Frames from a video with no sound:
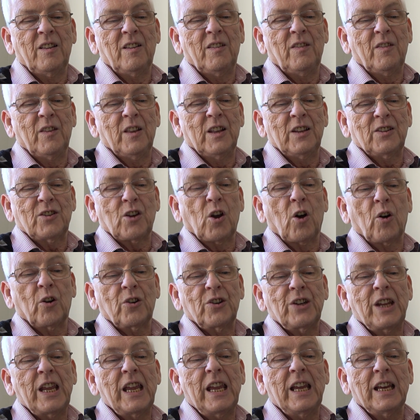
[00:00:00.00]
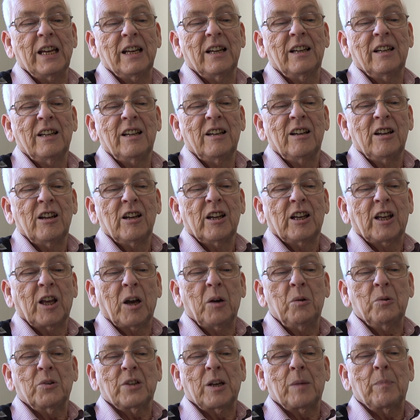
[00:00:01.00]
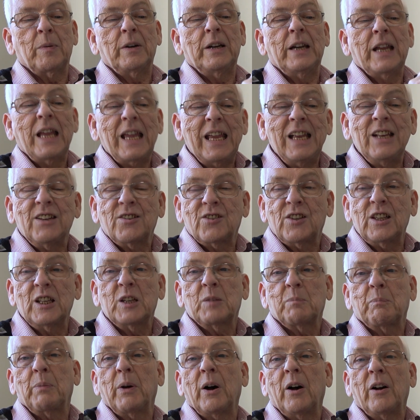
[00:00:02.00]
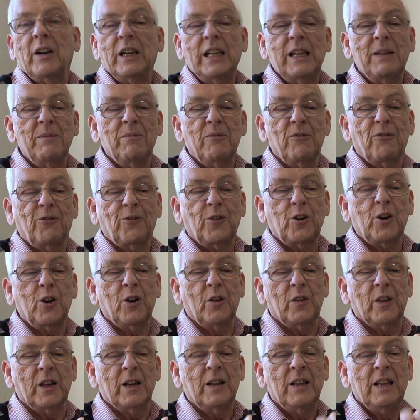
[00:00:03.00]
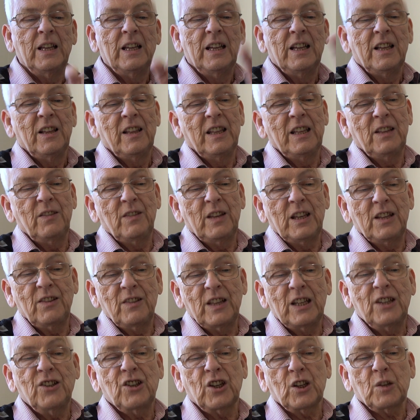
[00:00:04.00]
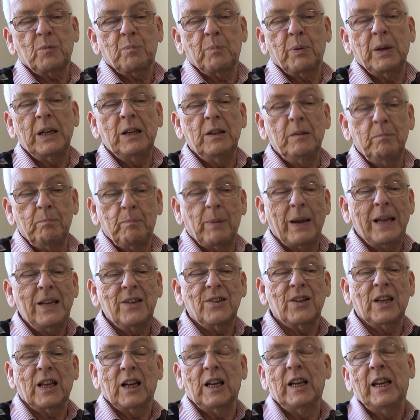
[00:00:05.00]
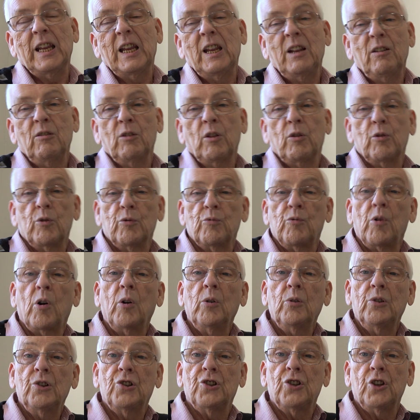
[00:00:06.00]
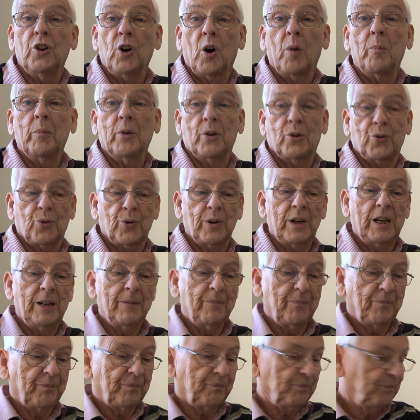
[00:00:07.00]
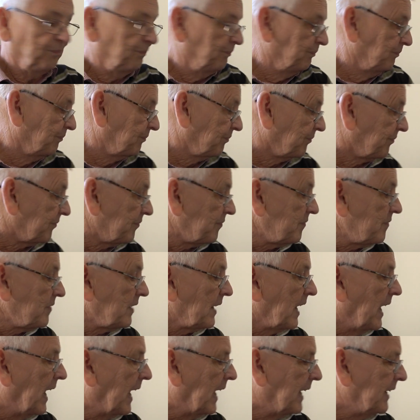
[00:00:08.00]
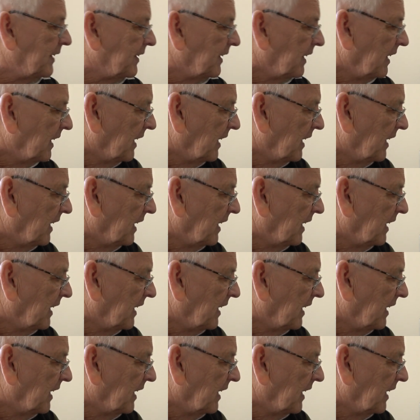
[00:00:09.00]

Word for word: that's hot here goes up and heats this part even further. They're just basically the wrong geometry. And